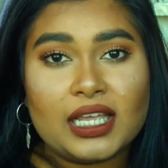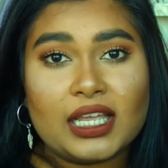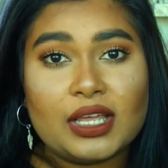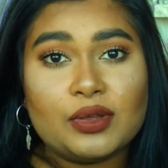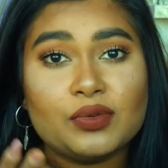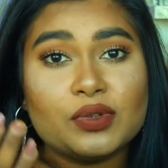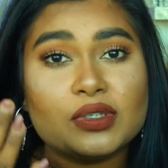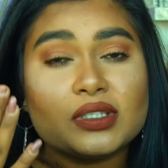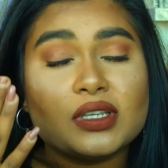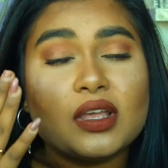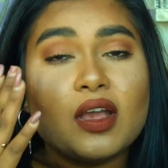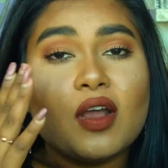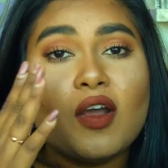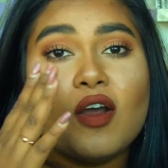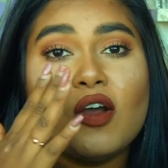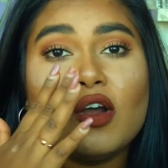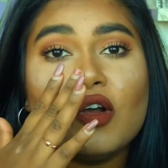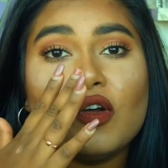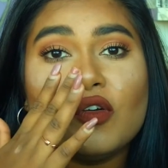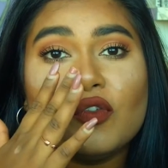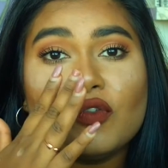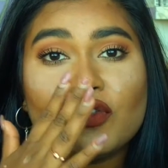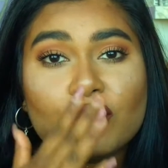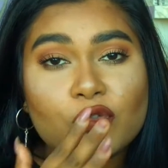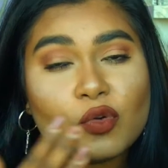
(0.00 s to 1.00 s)
It was
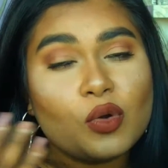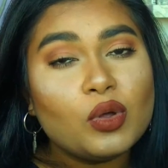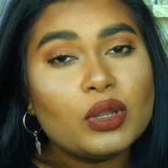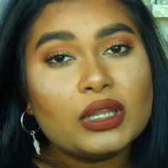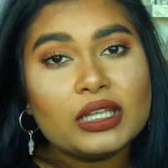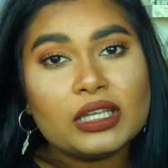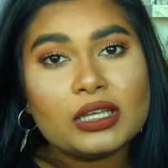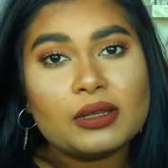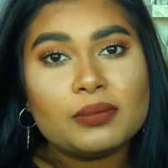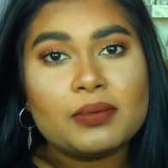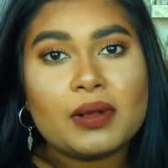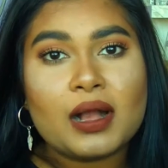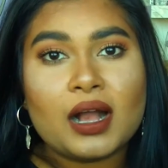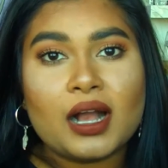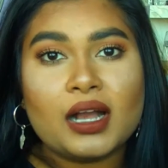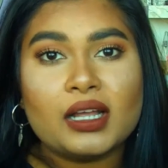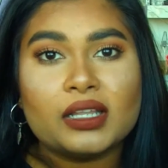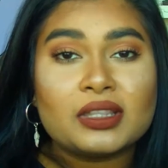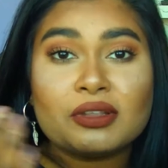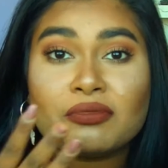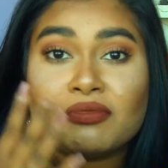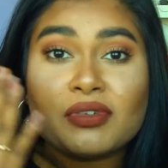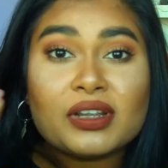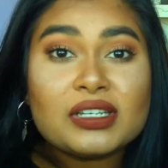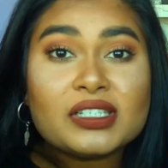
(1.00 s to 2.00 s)
falling apart.
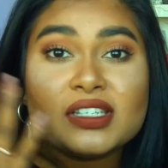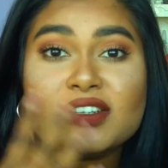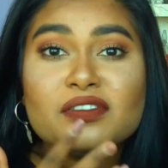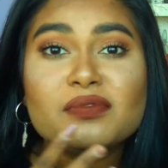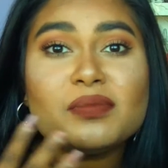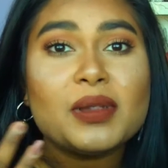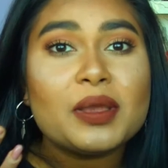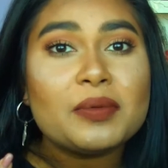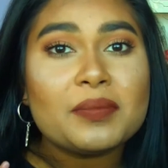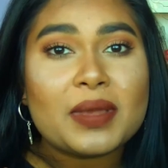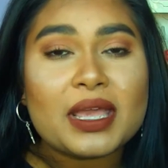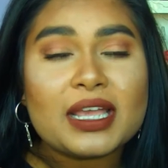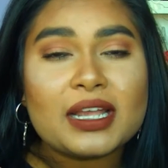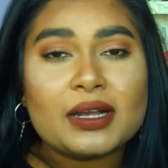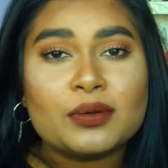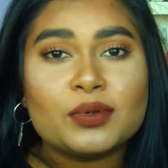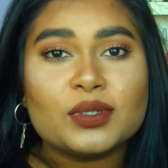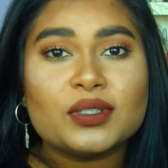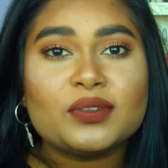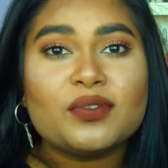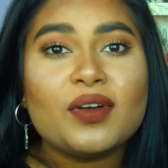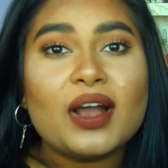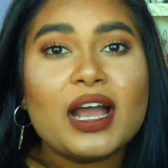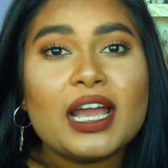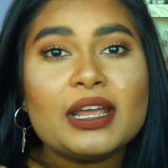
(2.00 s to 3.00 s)
The rest of my makeup
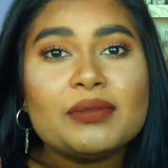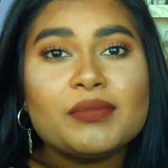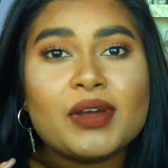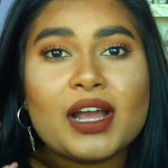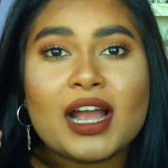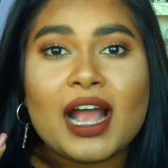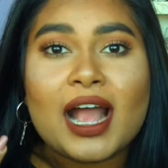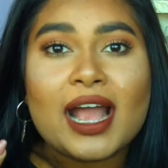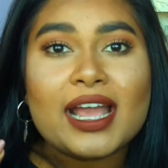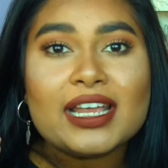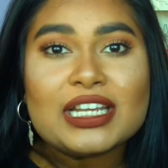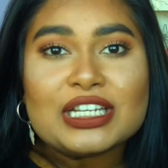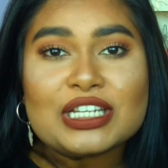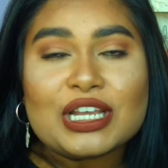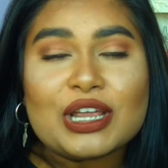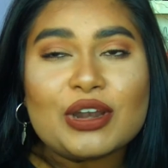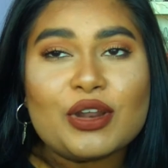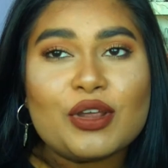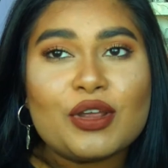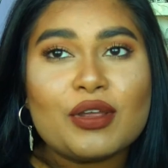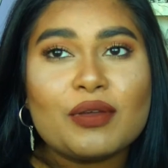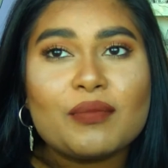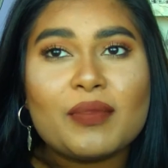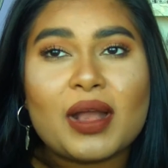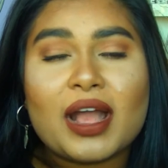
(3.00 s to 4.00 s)
was fine, my
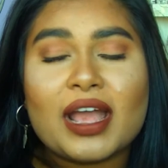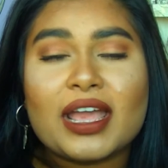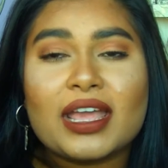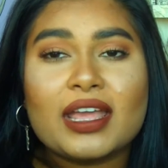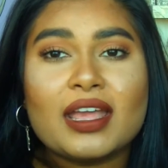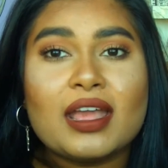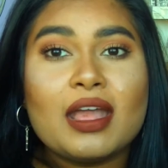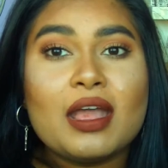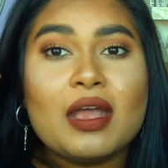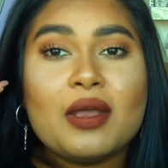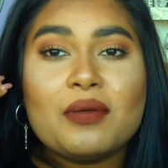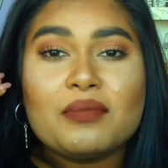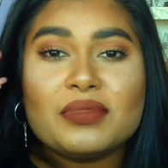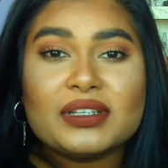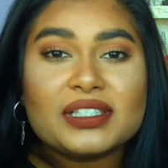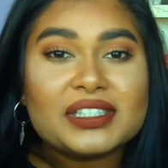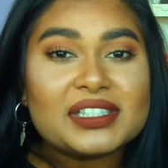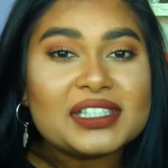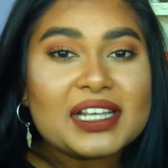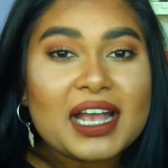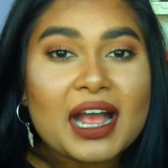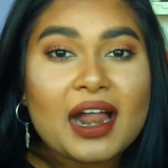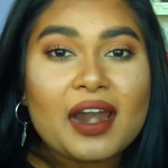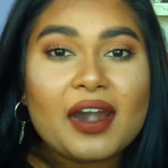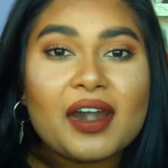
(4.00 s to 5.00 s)
eyeshadow, my
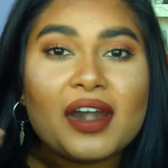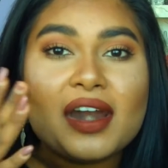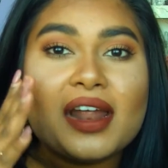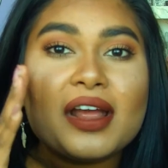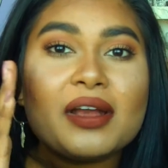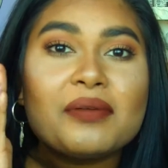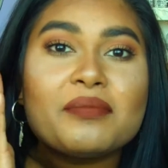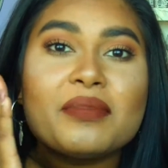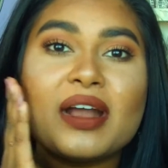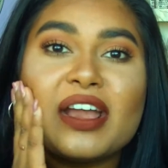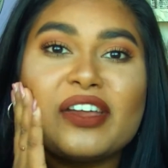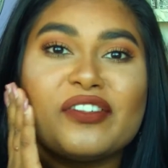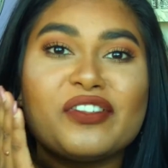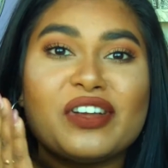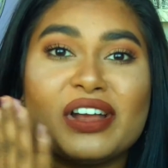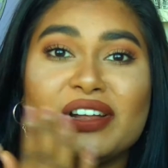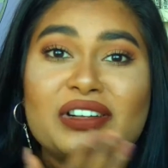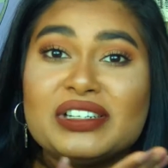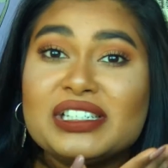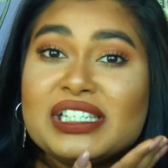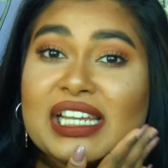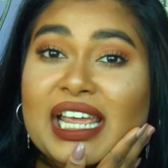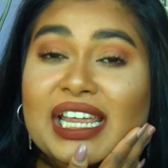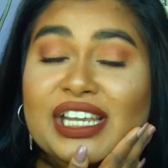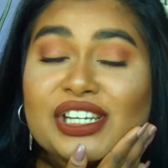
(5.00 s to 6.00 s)
mascara, my
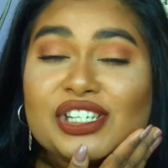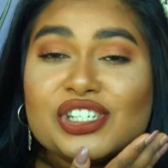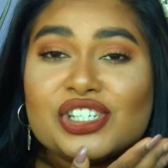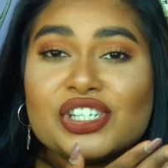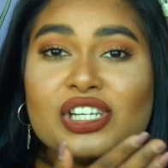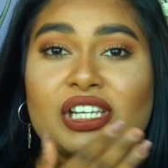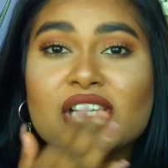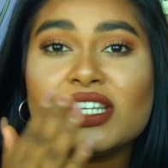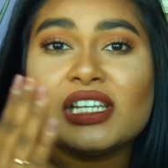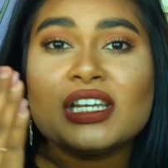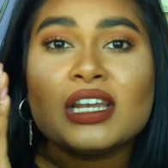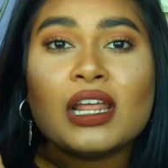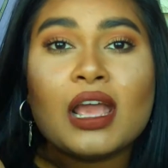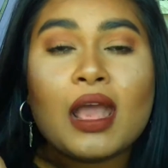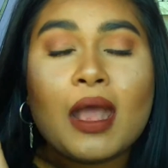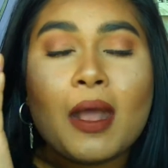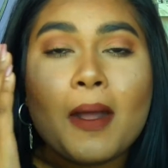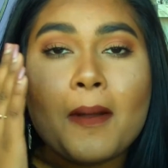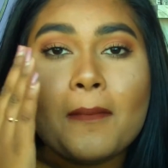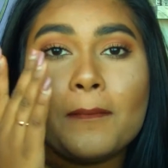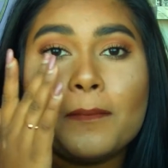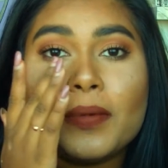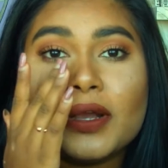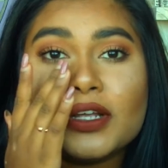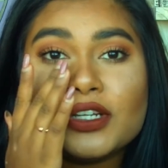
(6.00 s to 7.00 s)
foundation,
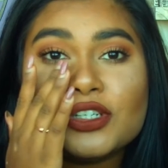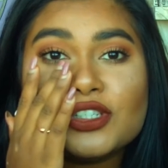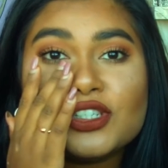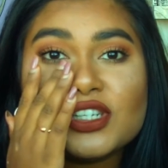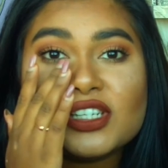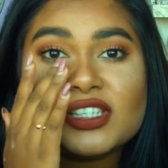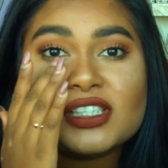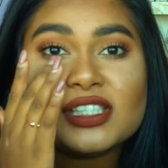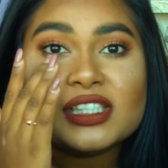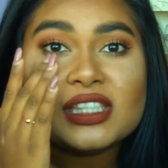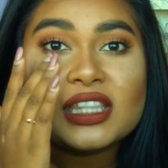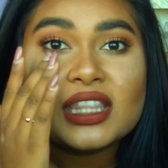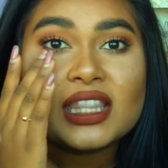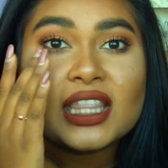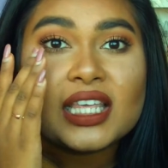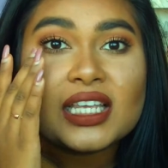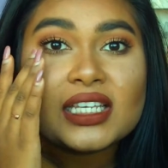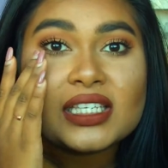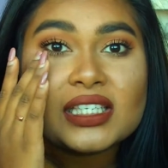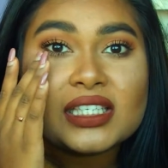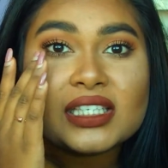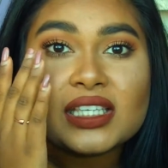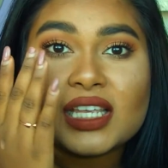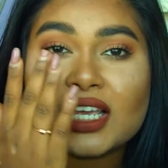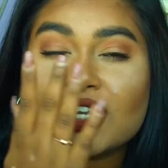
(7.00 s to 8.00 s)
but just this
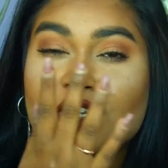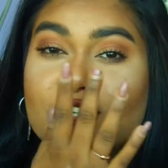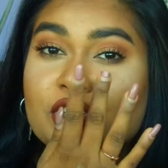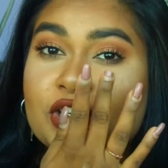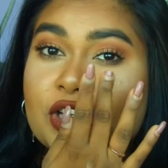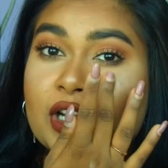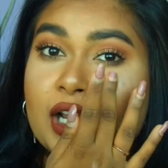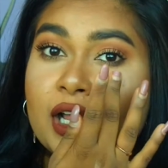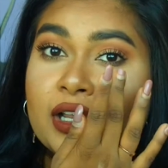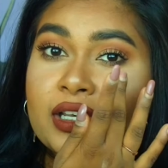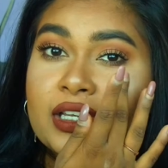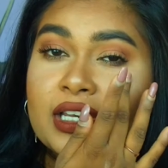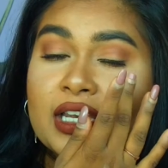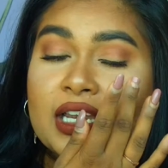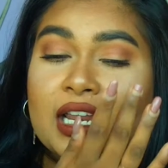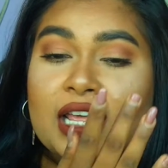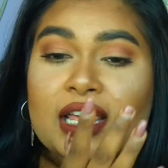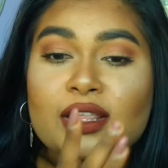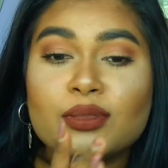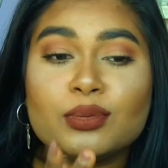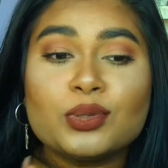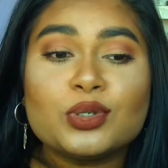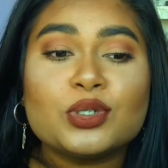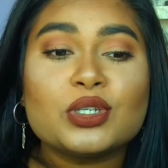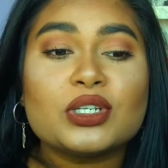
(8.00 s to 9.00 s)
section
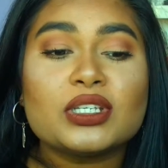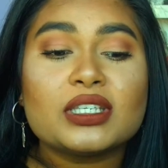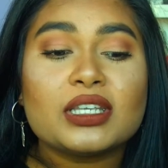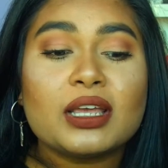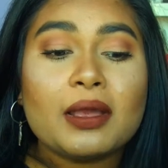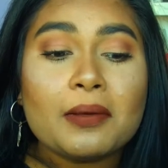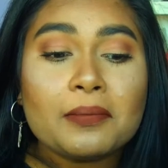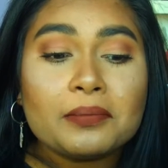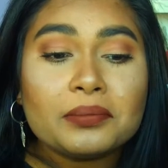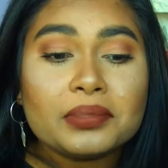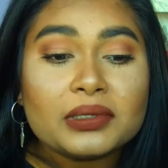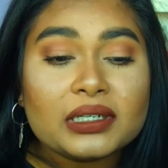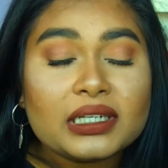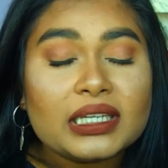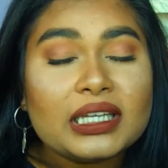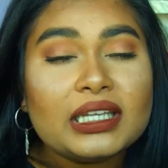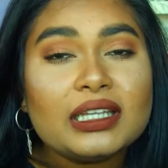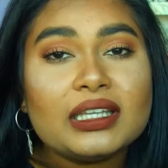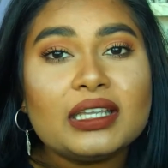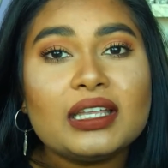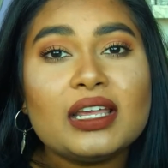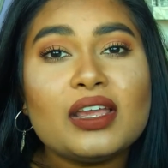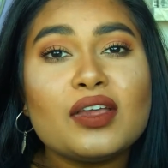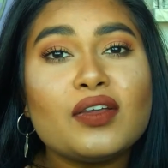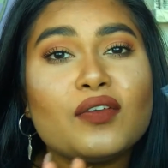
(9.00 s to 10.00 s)
underneath was just
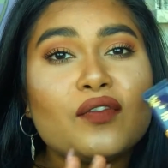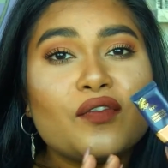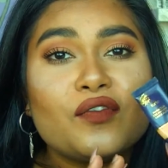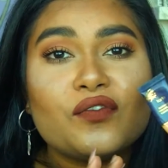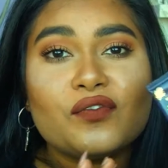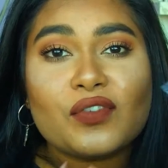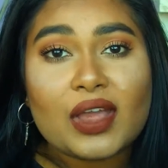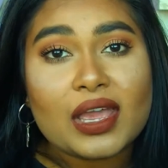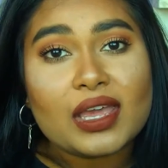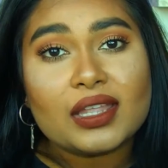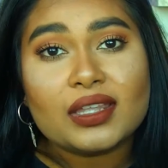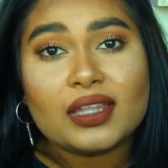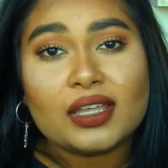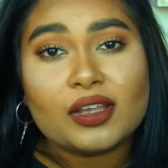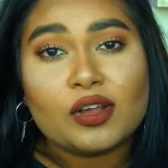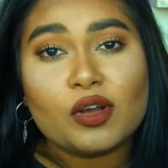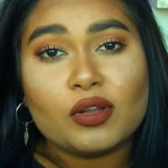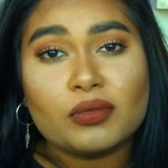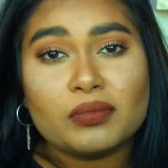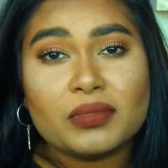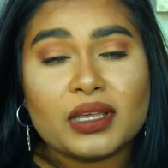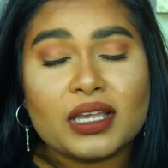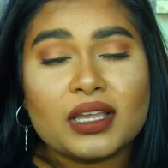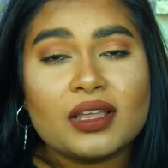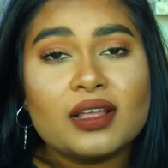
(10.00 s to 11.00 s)
completely failing
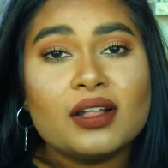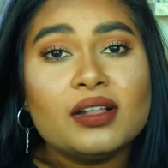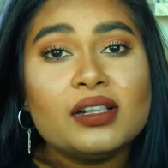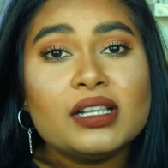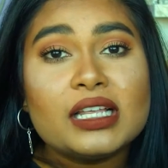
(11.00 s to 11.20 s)
on me.